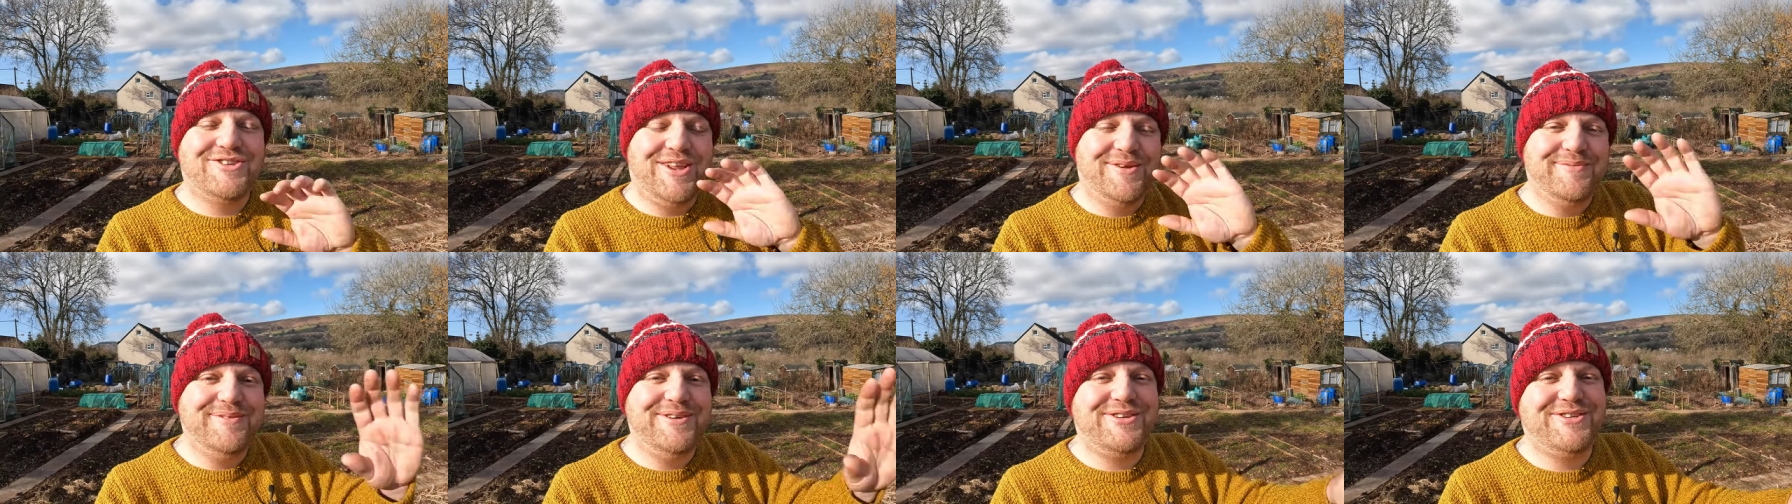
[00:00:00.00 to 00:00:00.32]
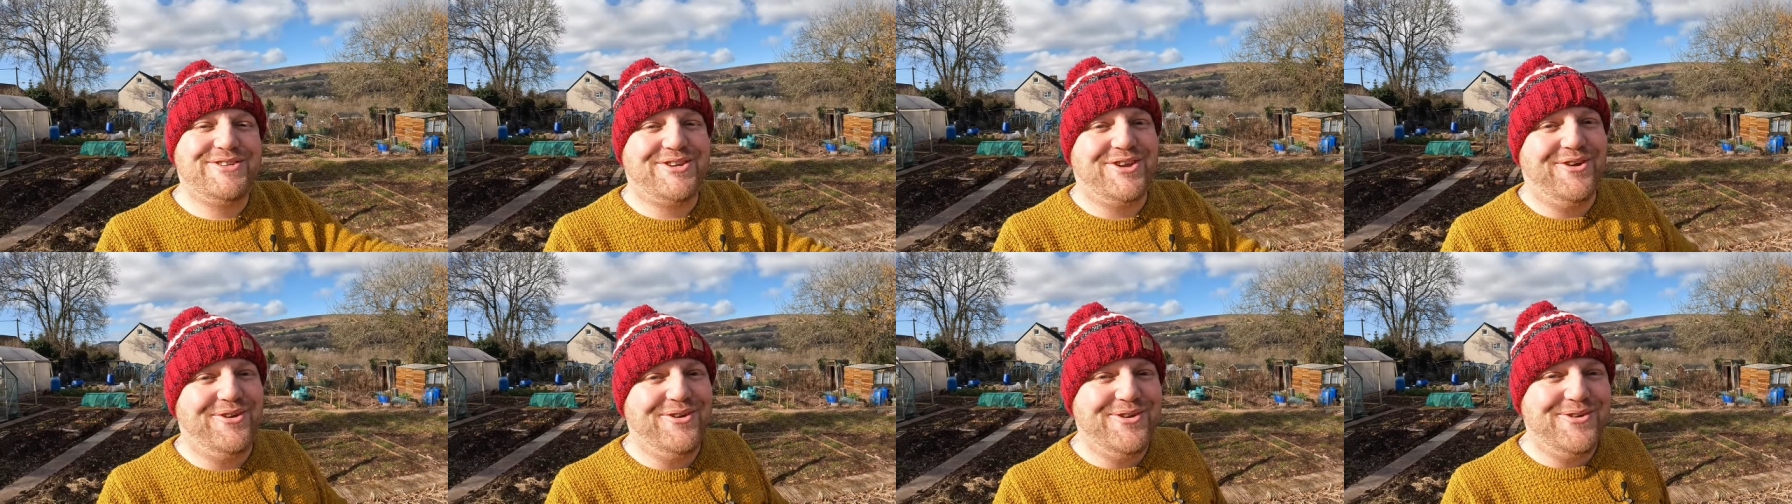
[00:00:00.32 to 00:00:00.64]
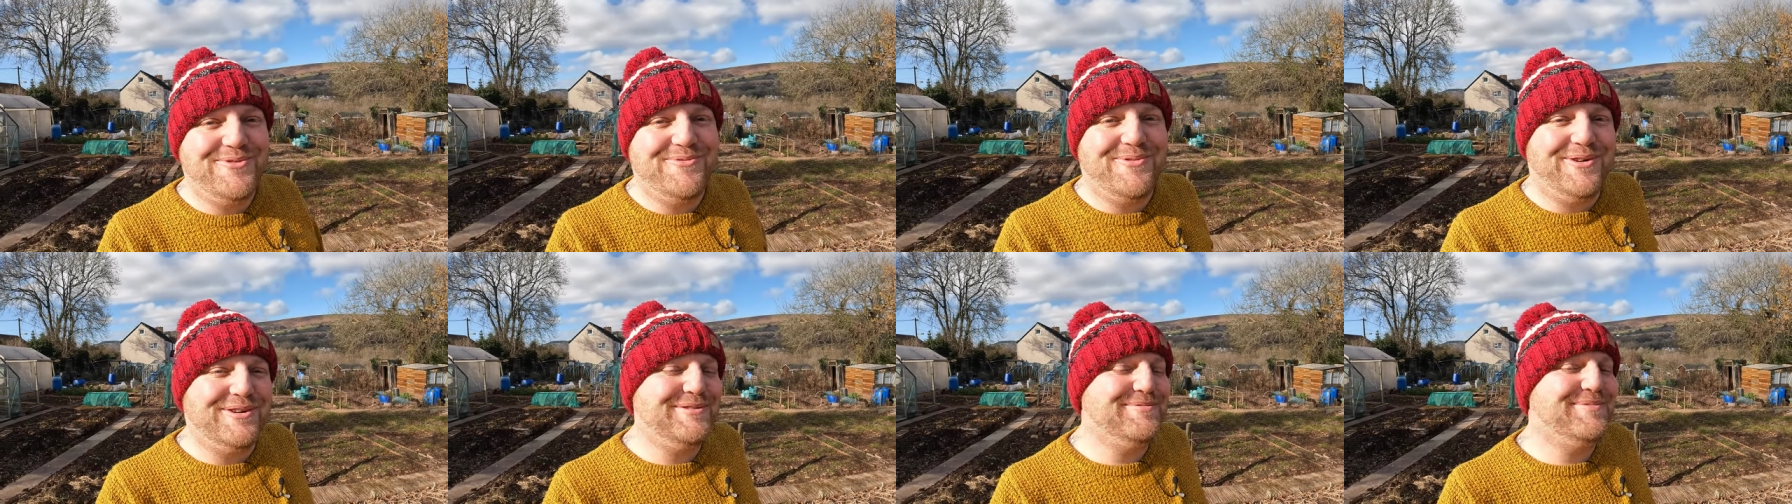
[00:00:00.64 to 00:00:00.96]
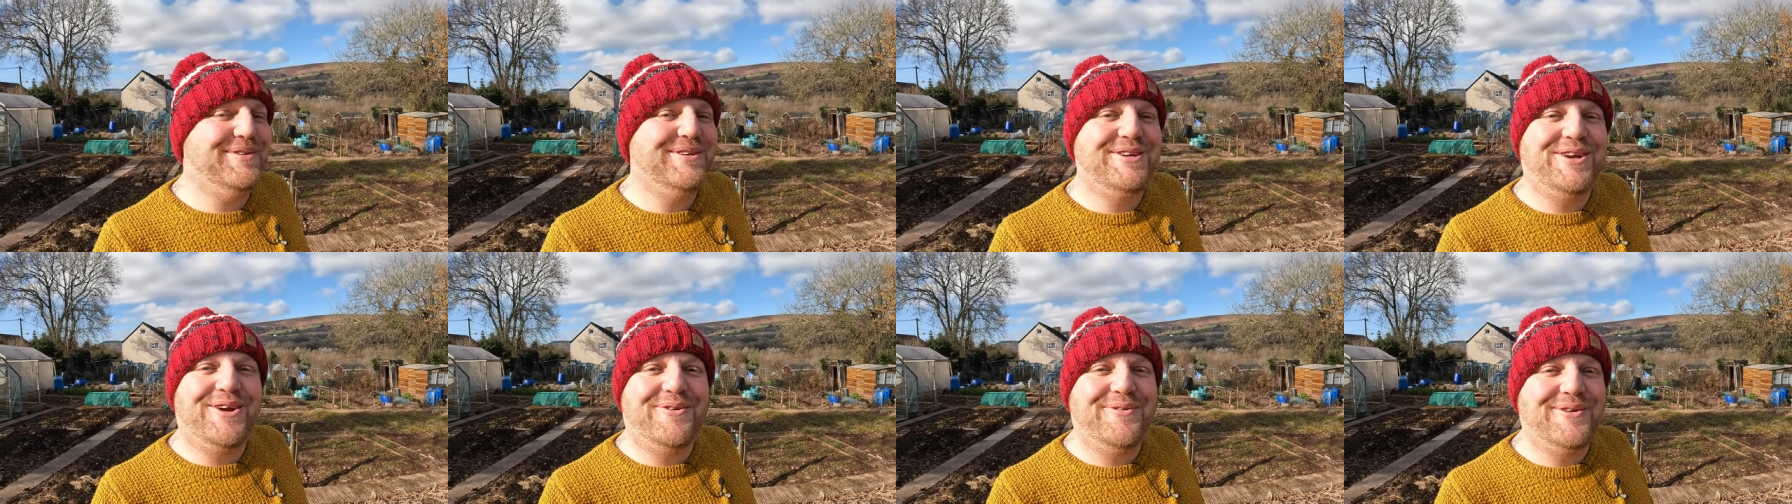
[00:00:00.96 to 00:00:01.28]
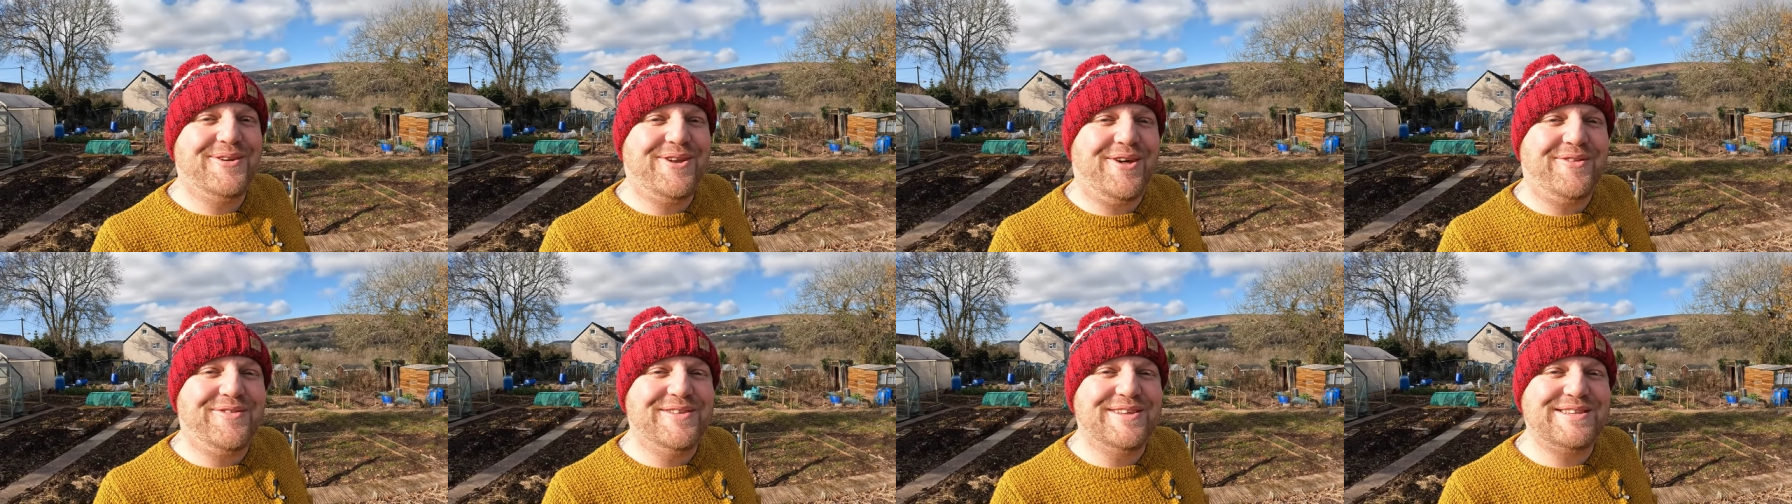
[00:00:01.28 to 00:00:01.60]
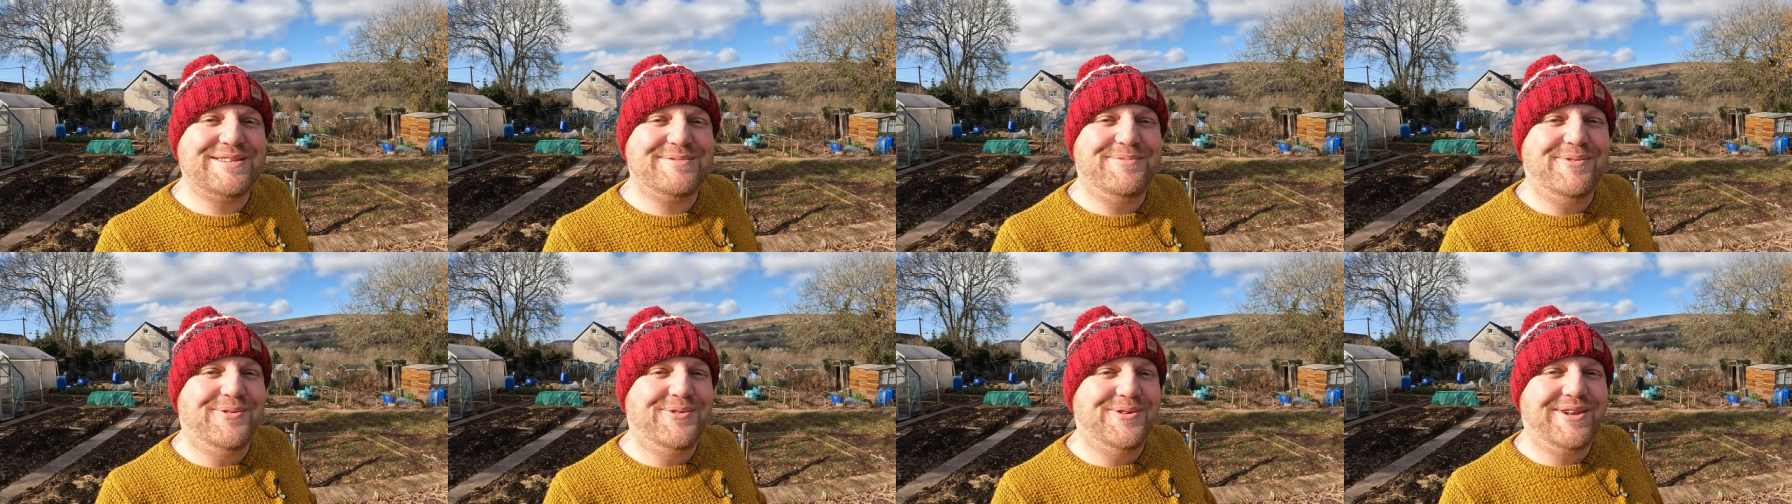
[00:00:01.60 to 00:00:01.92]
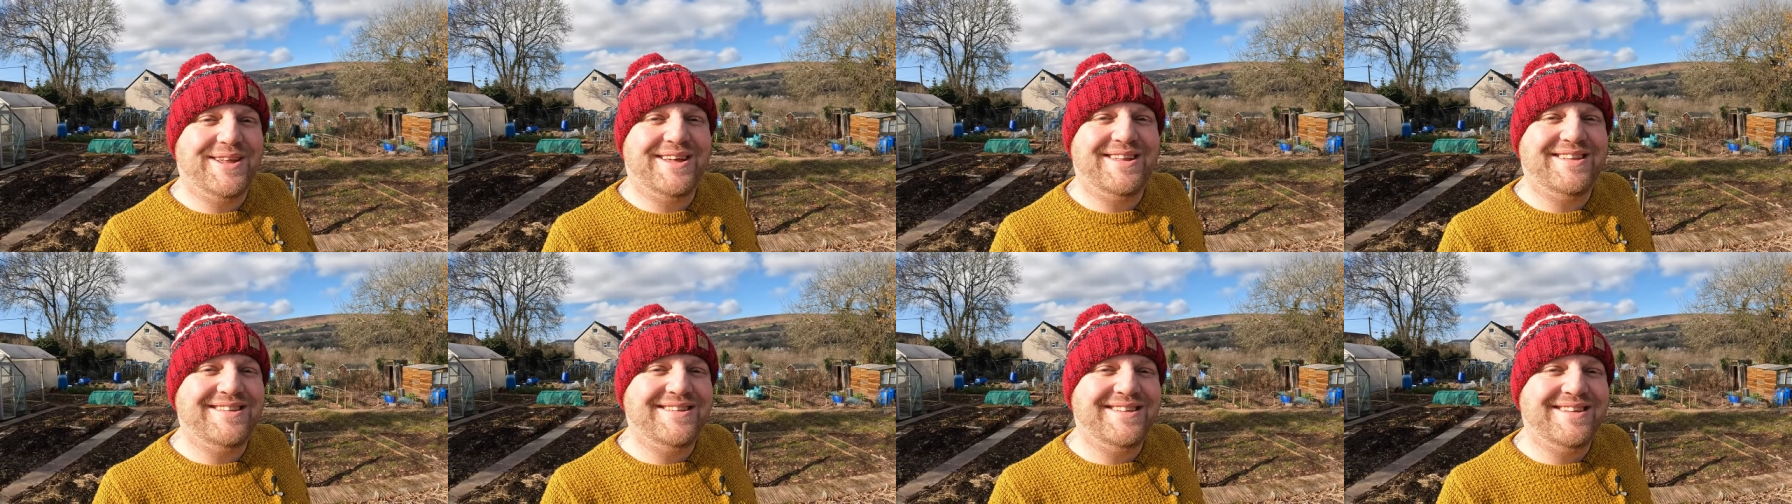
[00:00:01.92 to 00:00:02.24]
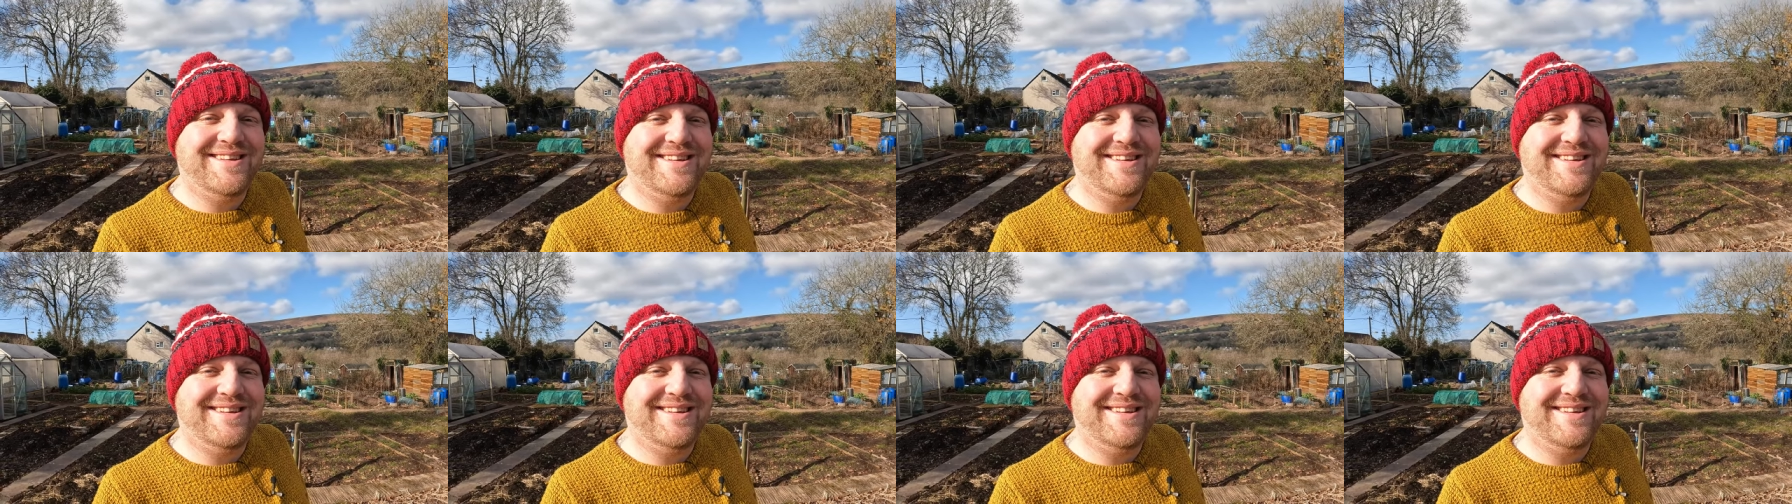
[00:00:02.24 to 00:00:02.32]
let me show you what's been going on this morning.